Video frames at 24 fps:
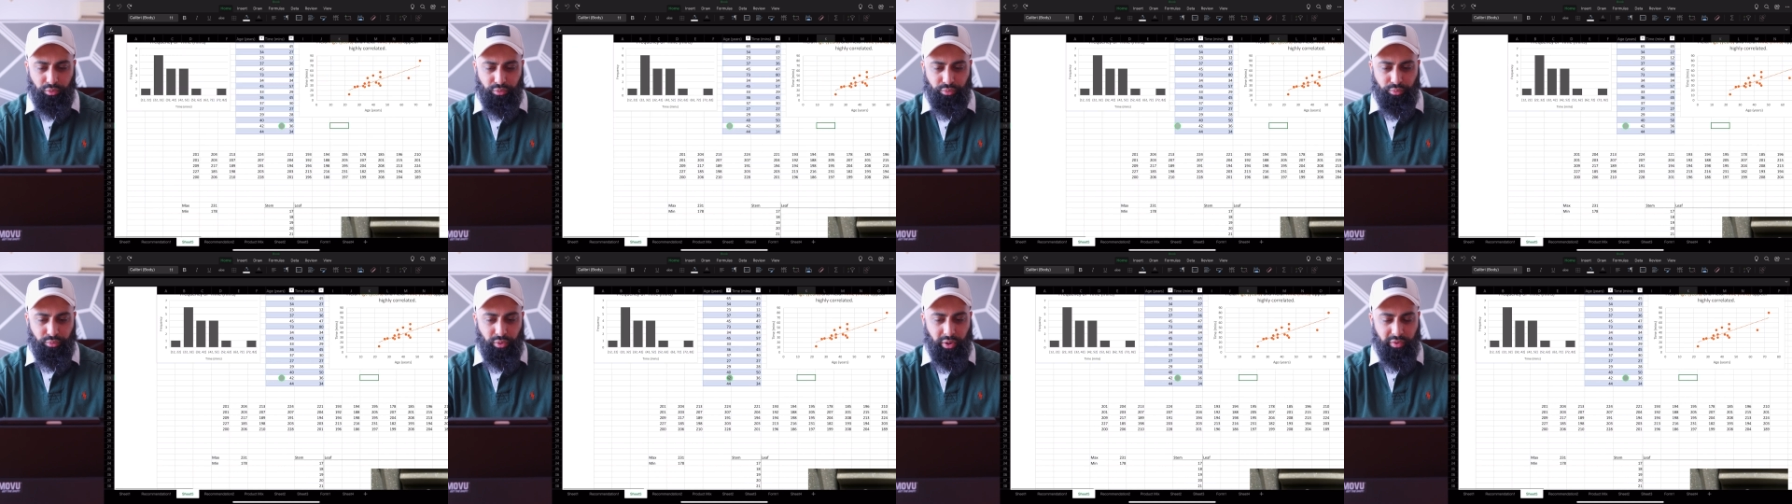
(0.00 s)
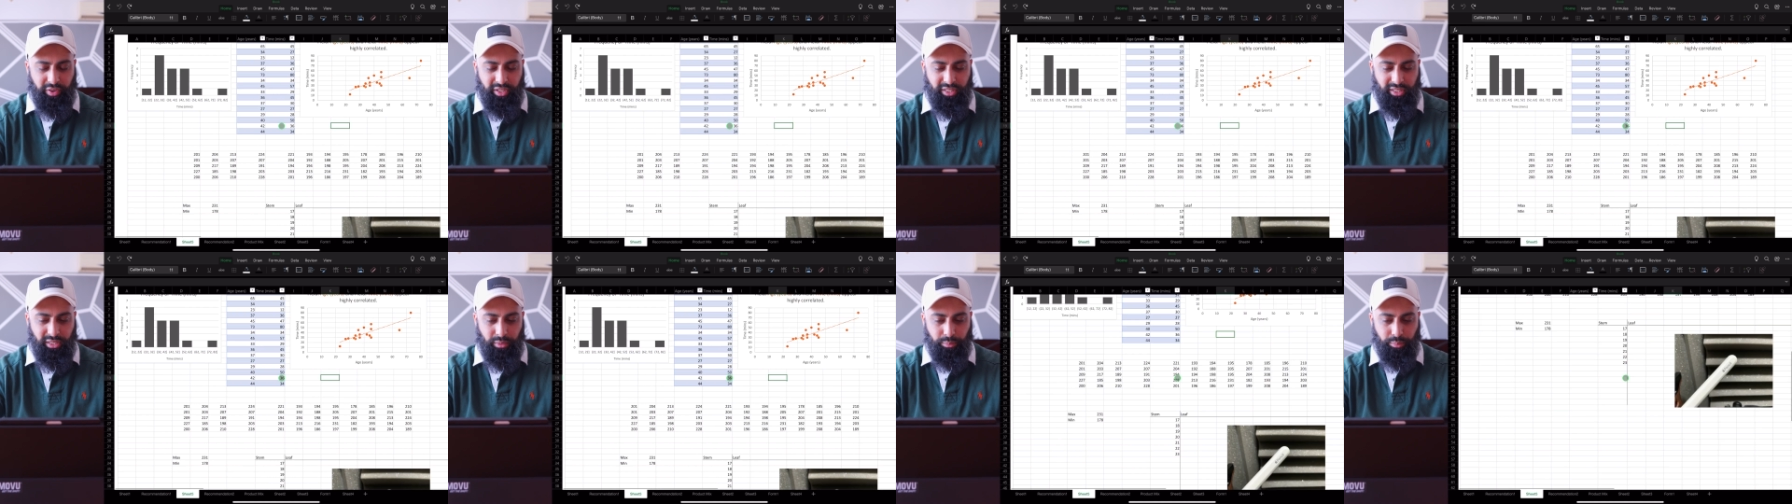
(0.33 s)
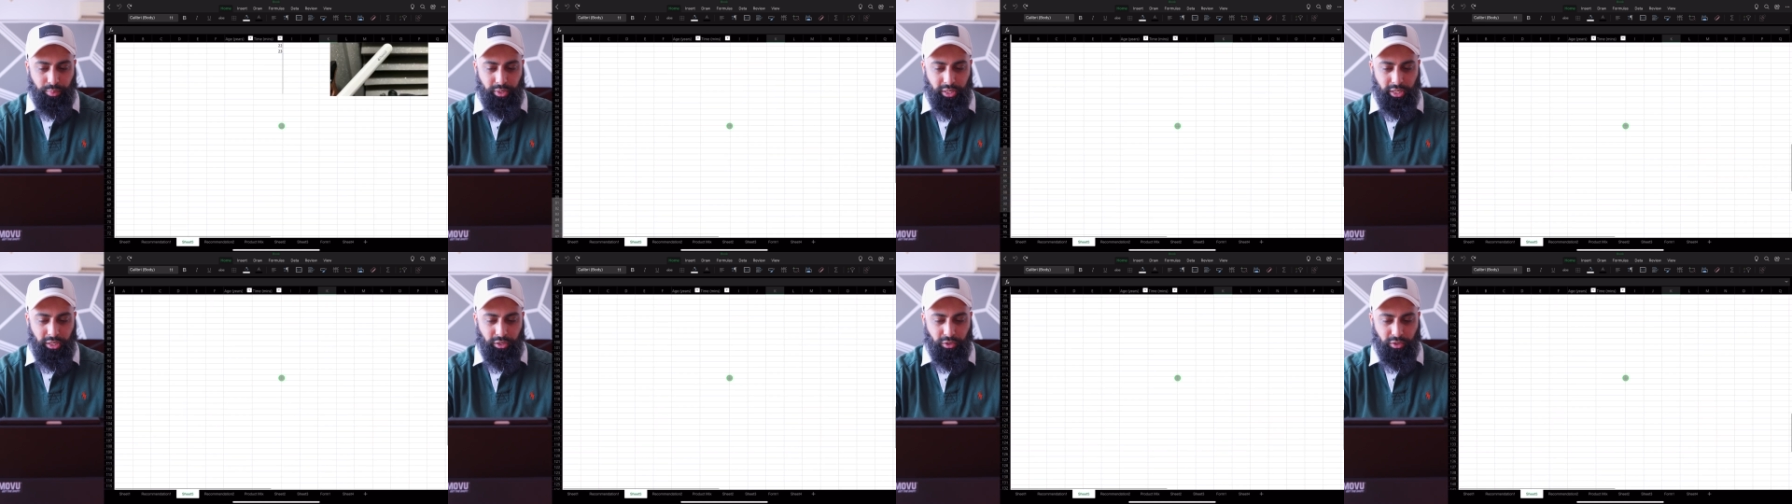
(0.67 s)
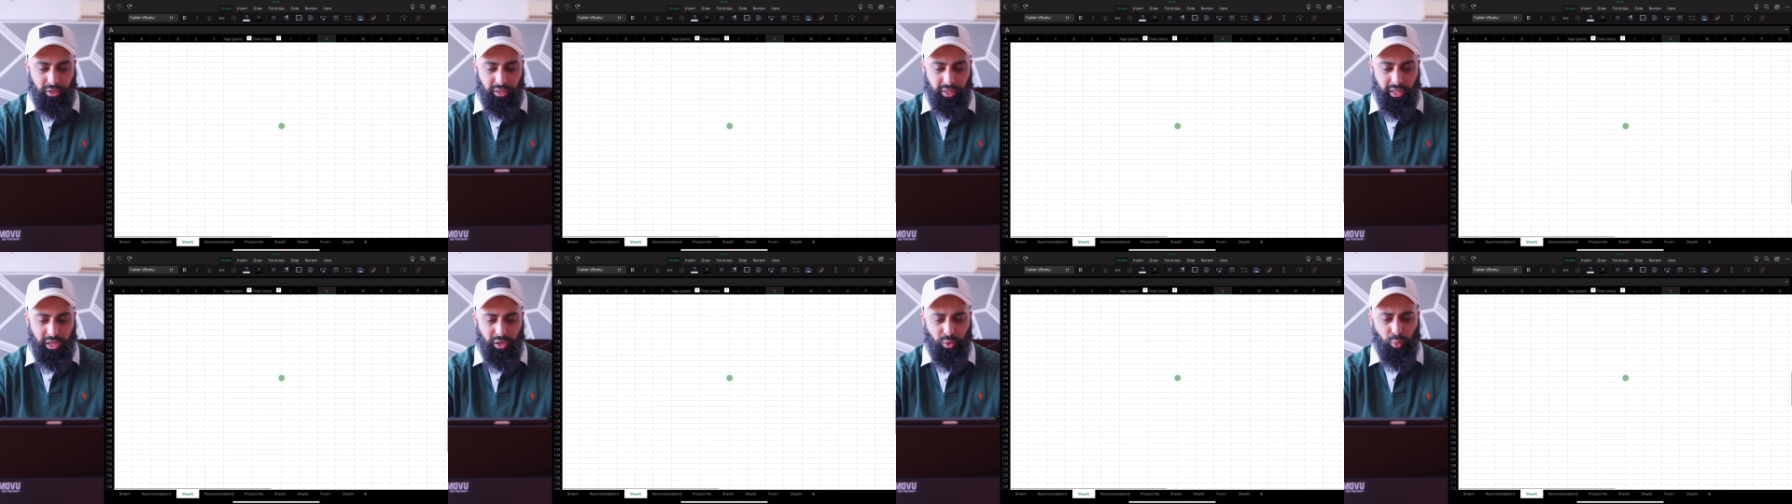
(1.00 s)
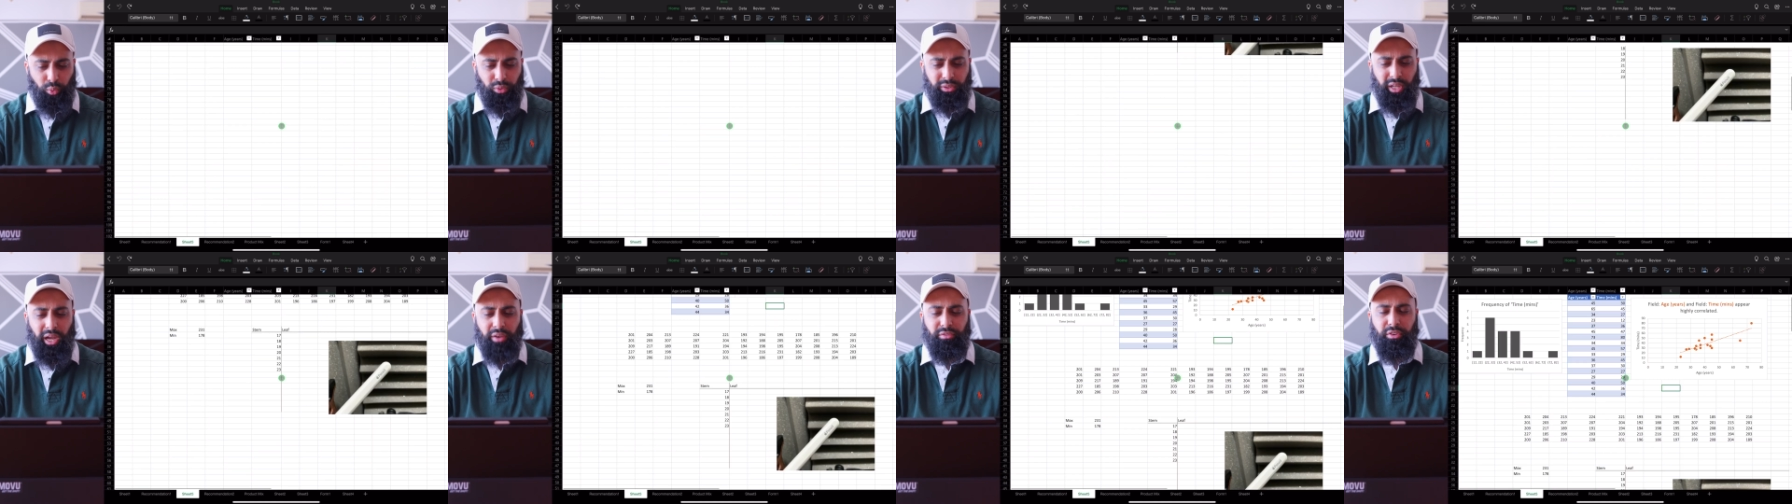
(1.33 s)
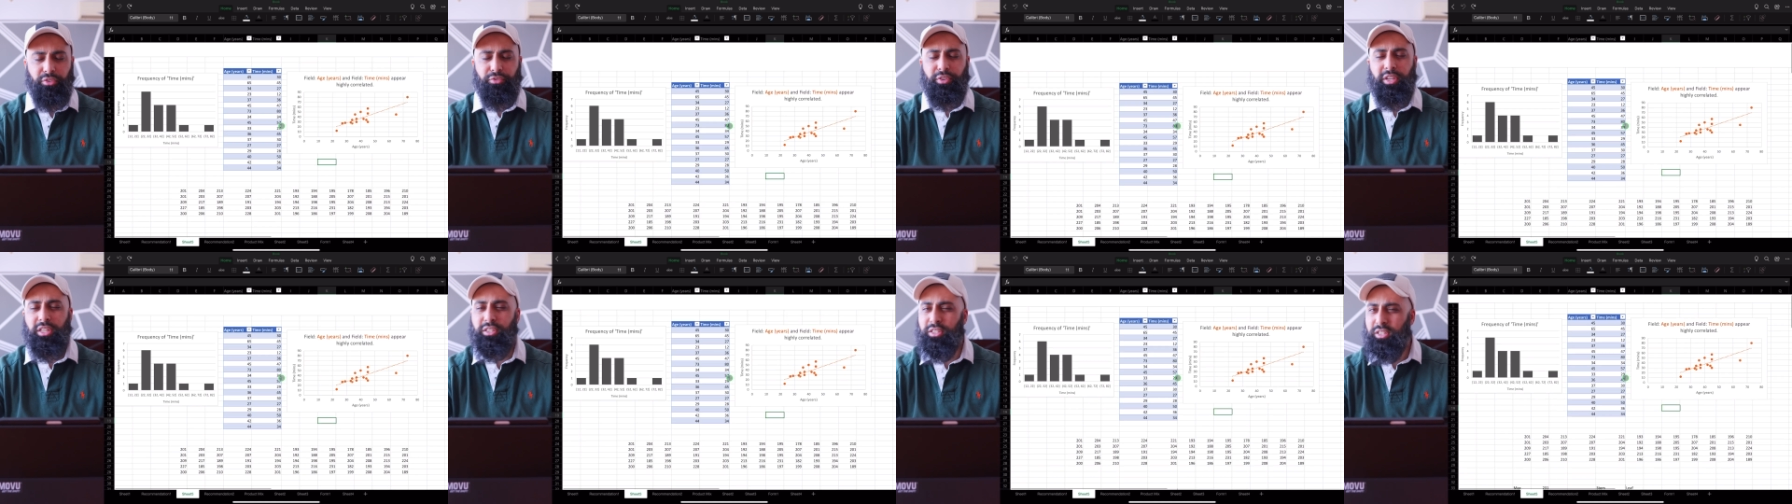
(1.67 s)
very simply, look at that. All the
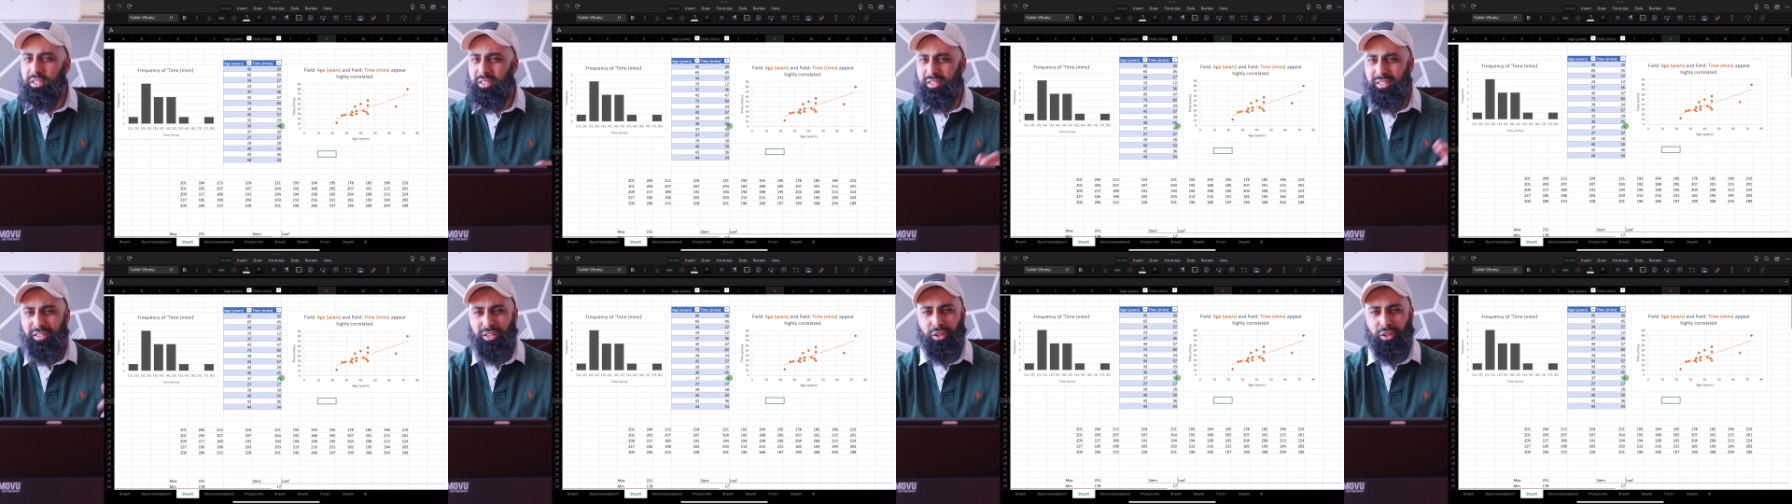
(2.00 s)
other features,